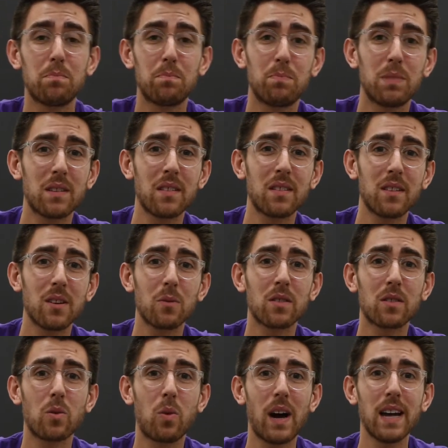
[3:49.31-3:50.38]
But this year was
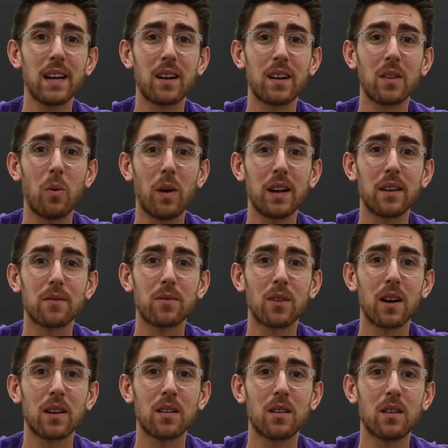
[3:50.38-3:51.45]
quiet on the wedding
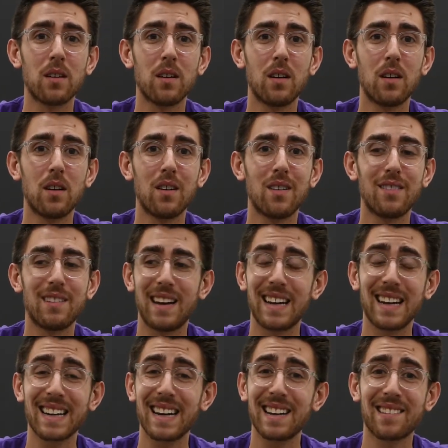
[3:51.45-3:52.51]
front. And
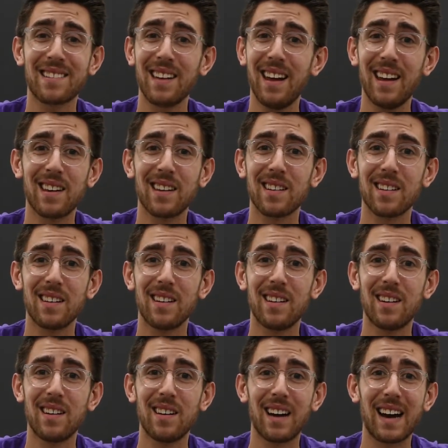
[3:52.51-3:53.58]
I gotta say,
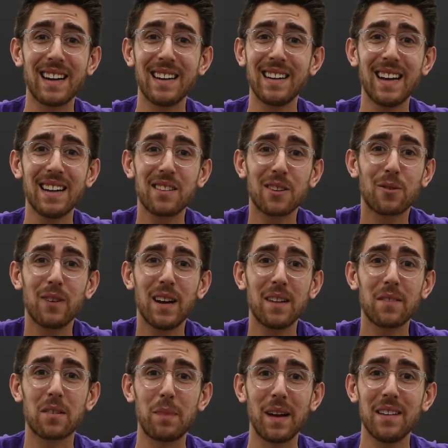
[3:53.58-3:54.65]
I didn't hate the
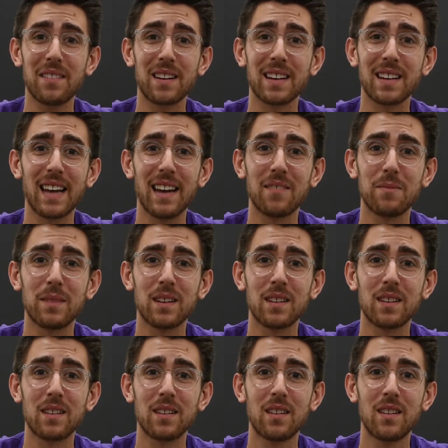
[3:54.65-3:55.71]
creative space that it gave me.
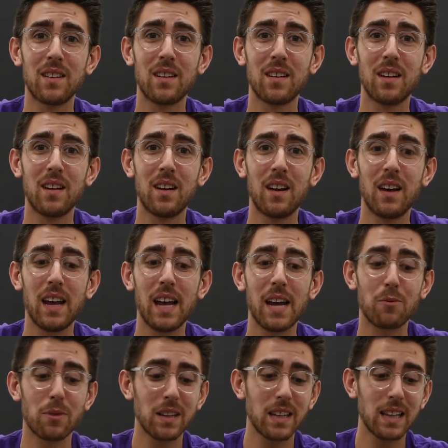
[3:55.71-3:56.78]
It
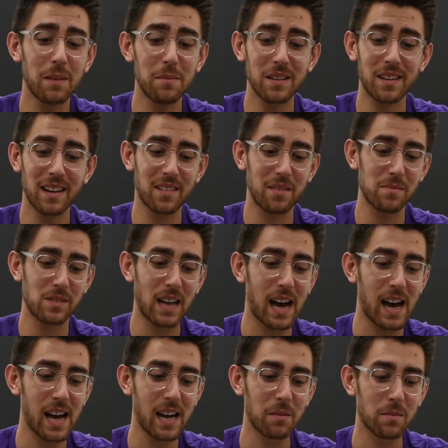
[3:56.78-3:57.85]
really let me take some
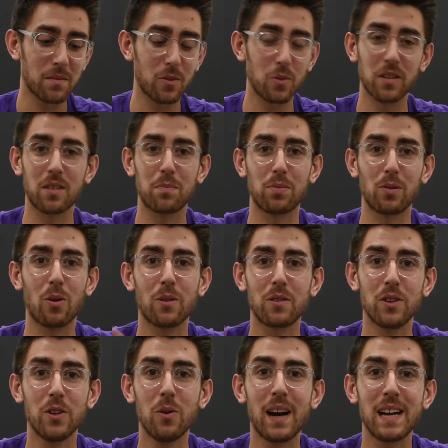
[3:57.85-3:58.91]
time to explore
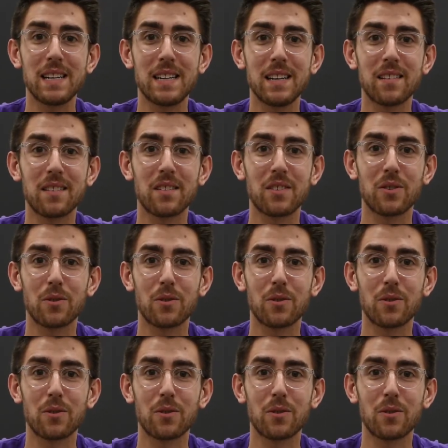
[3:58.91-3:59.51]
new ideas and